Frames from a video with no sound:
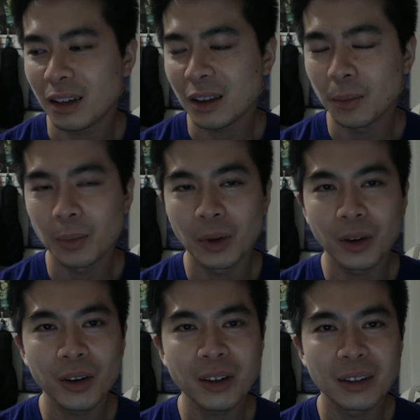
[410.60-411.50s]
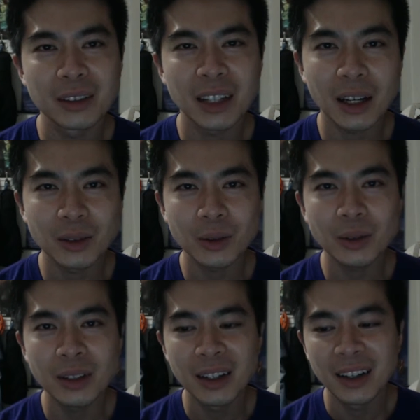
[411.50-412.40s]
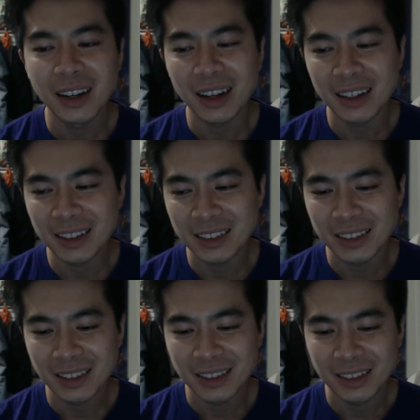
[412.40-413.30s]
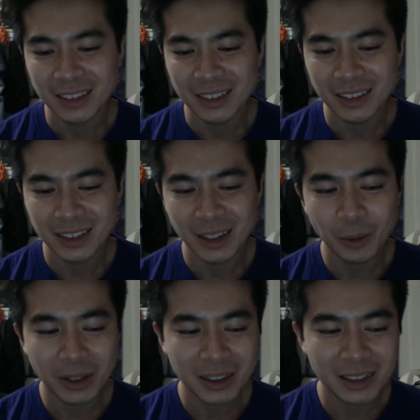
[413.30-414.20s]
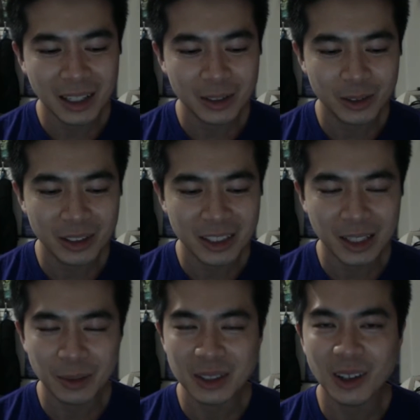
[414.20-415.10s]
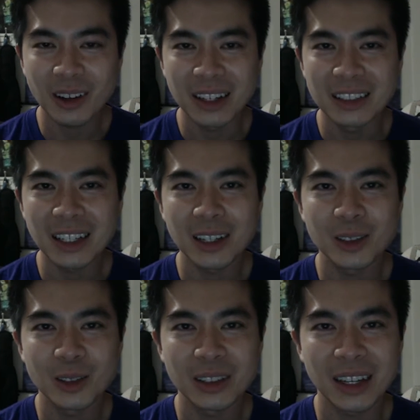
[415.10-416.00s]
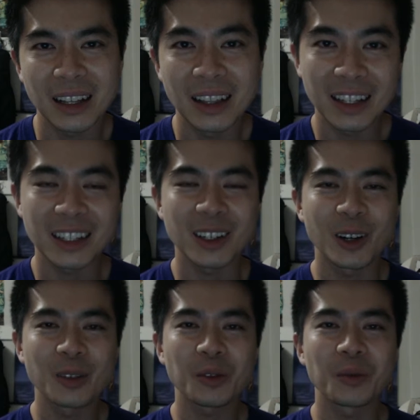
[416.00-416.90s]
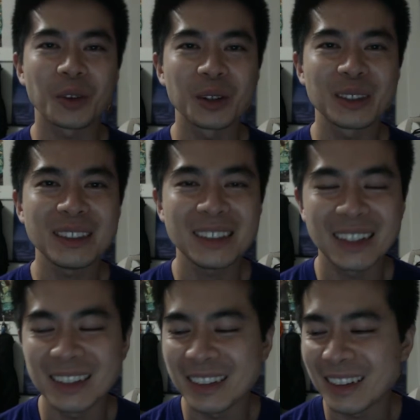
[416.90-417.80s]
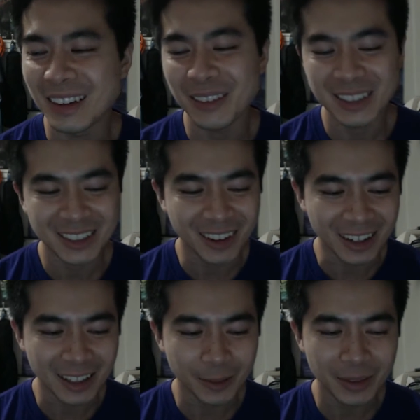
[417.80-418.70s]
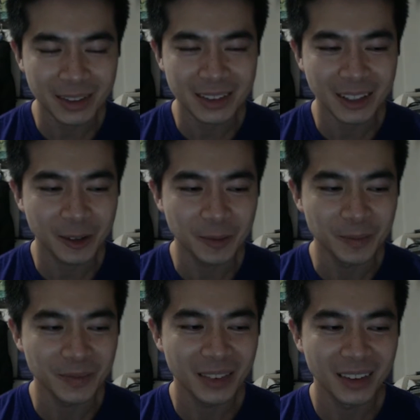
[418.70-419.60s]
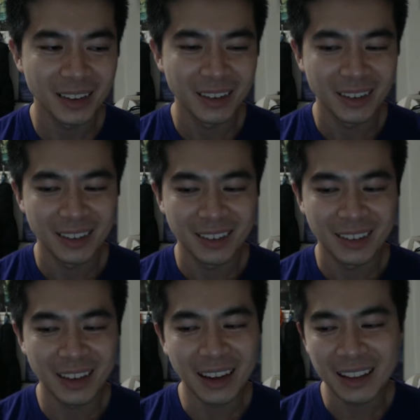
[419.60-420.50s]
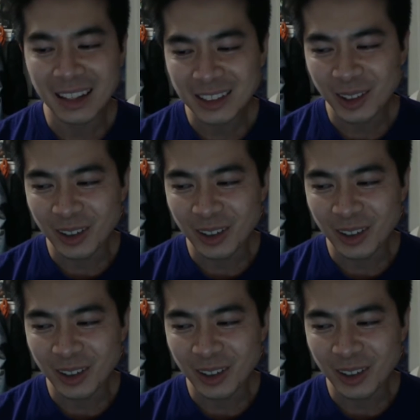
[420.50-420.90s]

think the bird Zazu, and he wanted Zazu to sing him a song, and Zazu sang "Let It Go" from Frozen, and everyone just cracked up because yeah, that